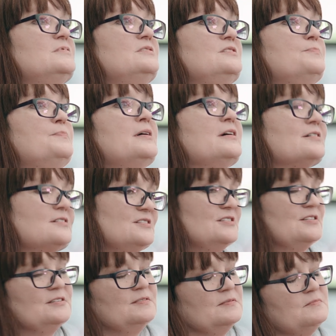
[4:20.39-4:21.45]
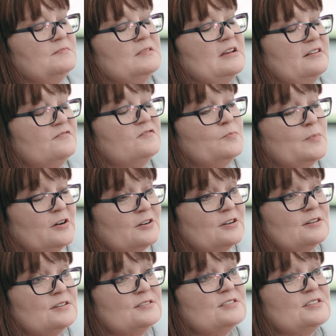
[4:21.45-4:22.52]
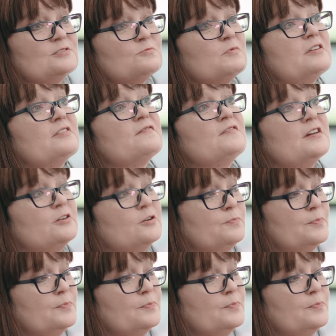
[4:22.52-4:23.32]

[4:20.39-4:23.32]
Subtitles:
depict Native Americans in one of their